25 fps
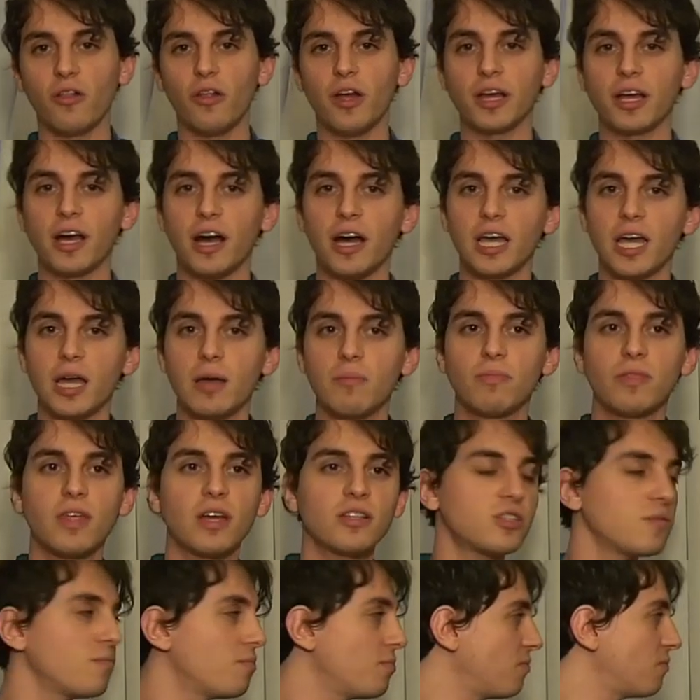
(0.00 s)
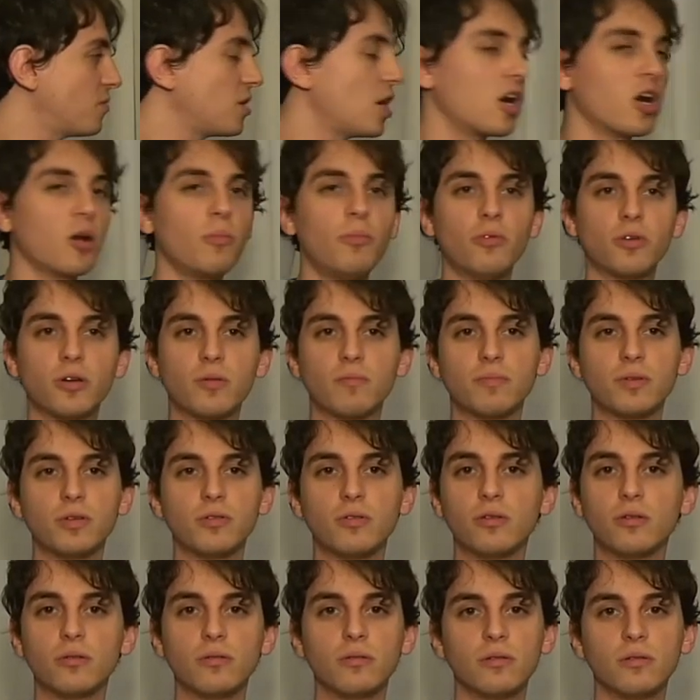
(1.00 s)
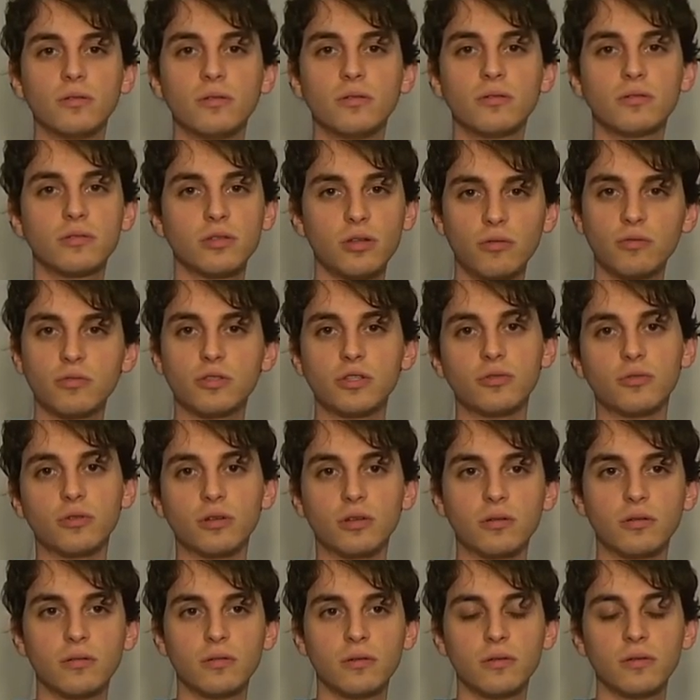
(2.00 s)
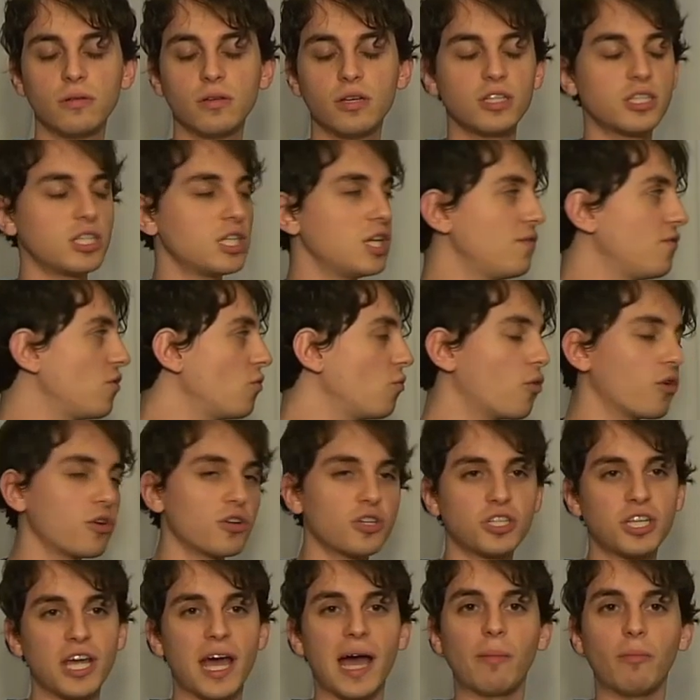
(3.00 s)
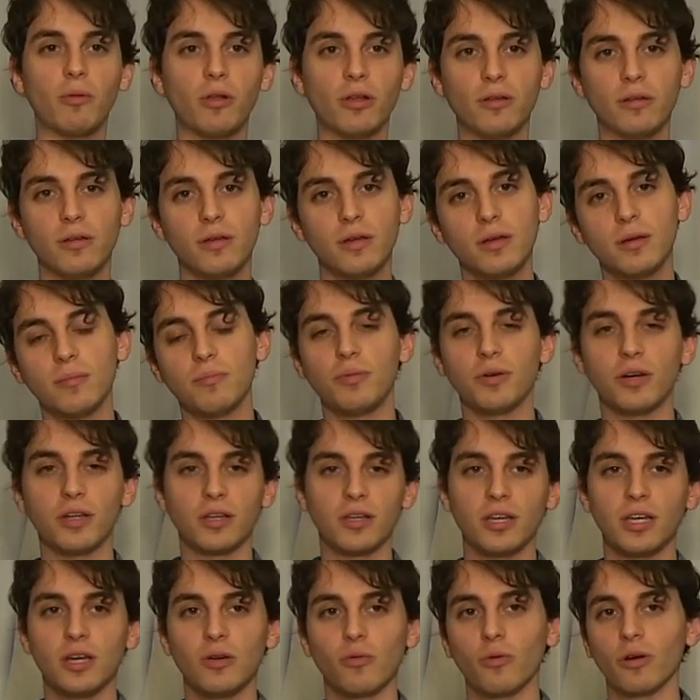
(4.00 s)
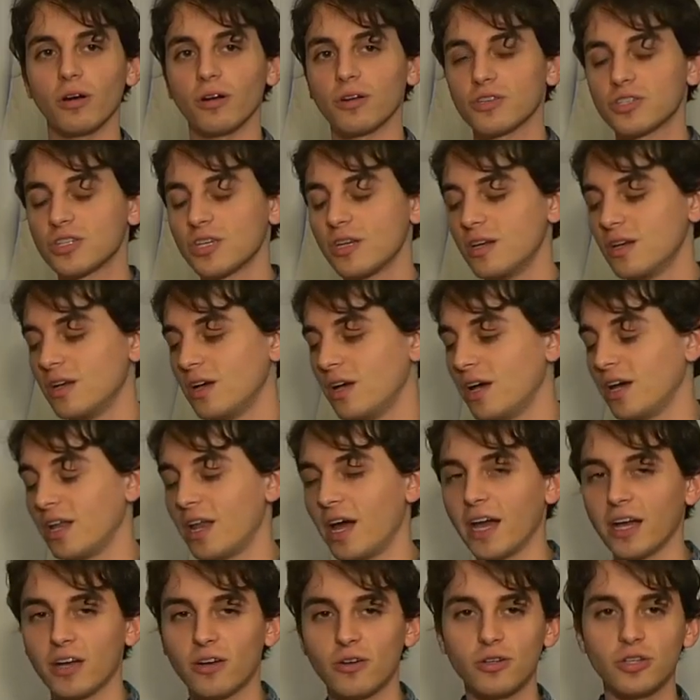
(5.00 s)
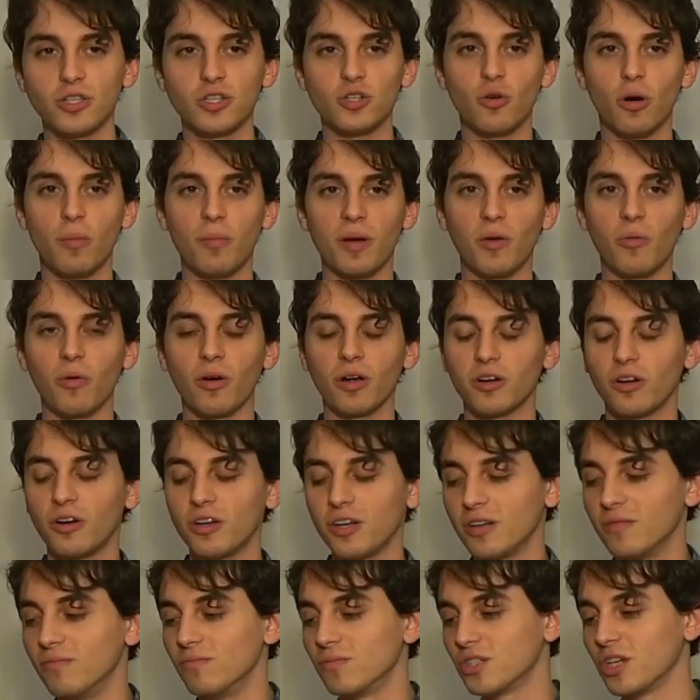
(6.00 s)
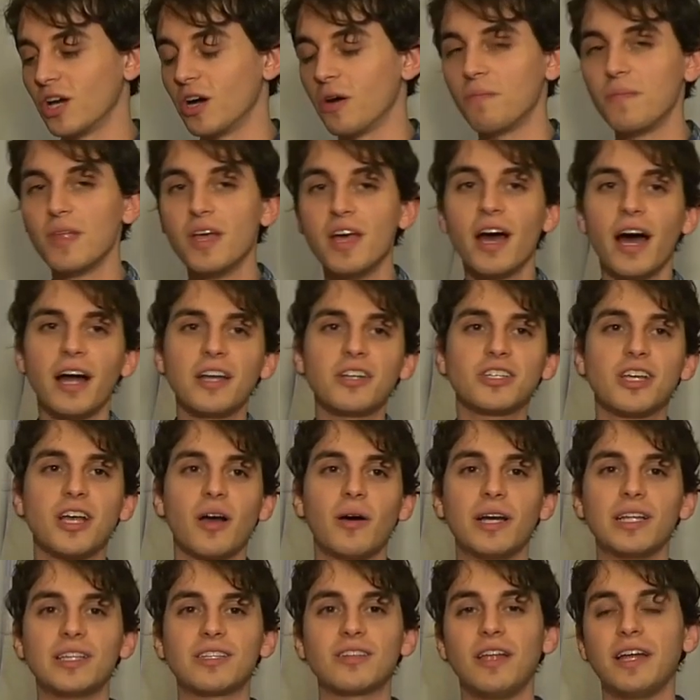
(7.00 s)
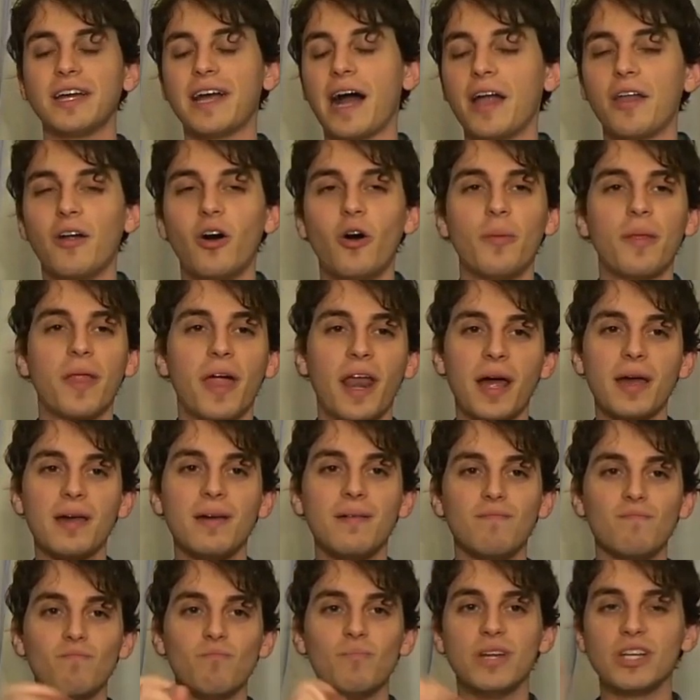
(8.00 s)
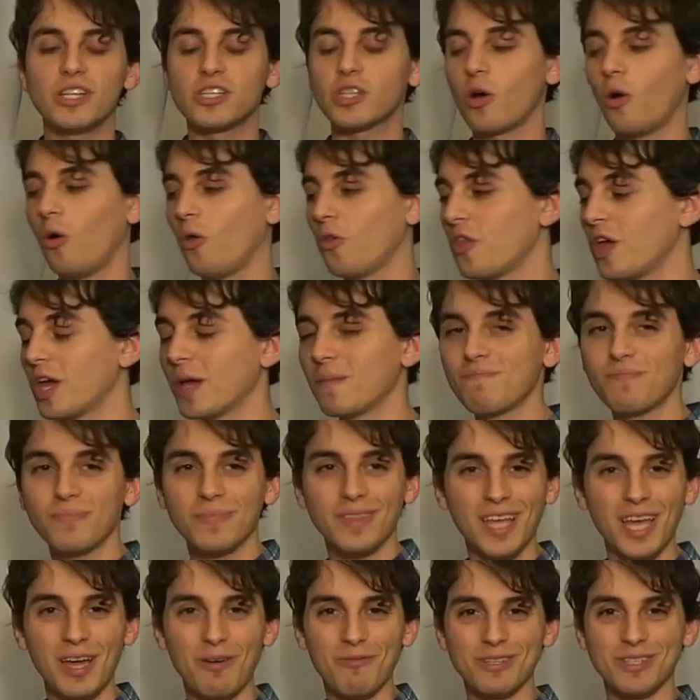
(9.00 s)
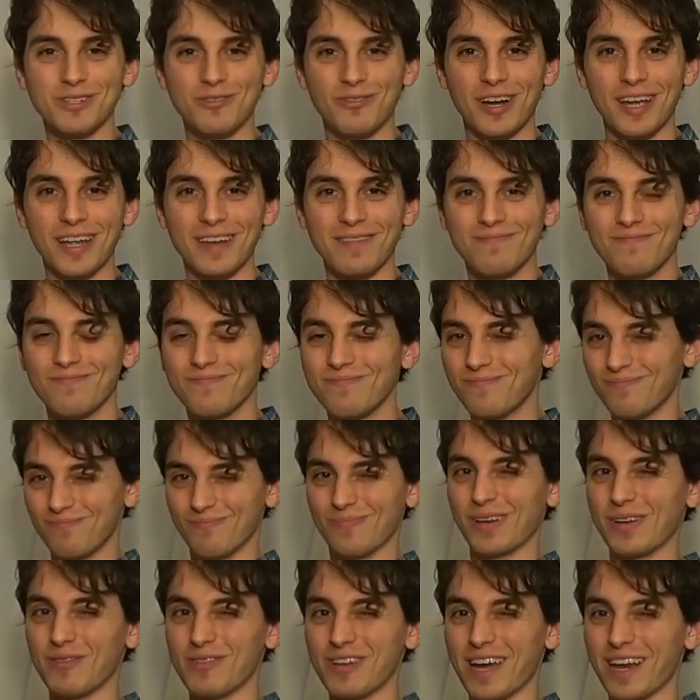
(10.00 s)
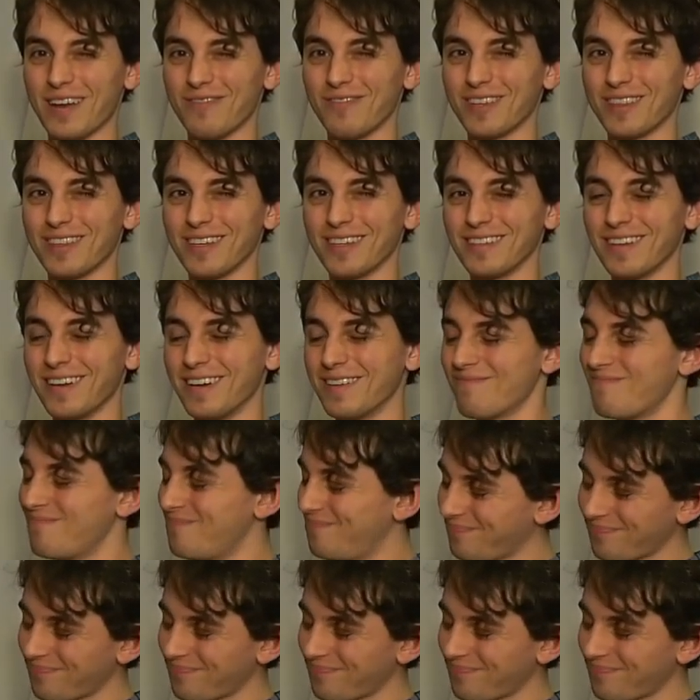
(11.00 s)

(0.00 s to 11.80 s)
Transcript: of like I am, that's a terrible computer. Don't do it. It's an even worse tablet, but it works. And I couldn't do all my work on it, so I just go until I got home and then I binged the whole thing. It was great, but we got everything done,